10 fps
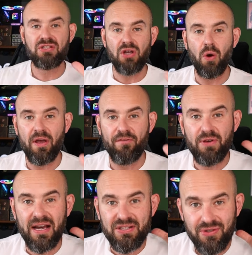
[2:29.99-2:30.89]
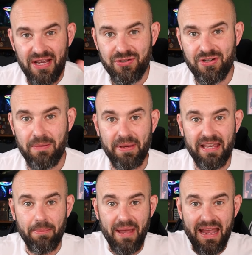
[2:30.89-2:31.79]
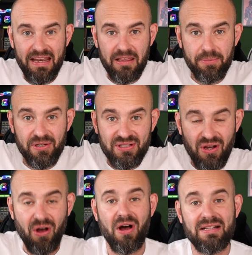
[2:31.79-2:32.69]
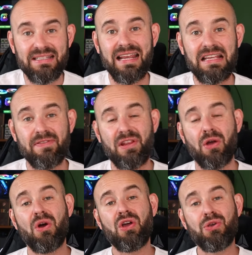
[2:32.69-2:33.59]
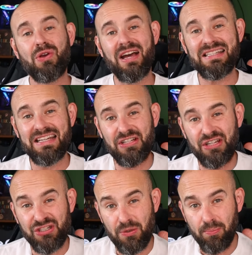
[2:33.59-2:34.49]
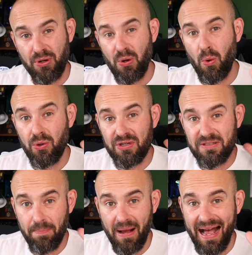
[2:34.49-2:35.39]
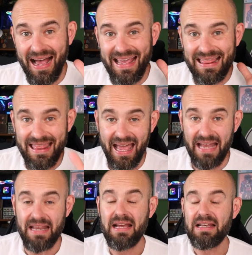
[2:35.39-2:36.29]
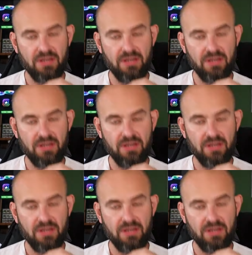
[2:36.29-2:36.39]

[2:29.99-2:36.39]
So if you guys are interested in picking up any of the books on today's video, you guys need to get your pre-orders by then.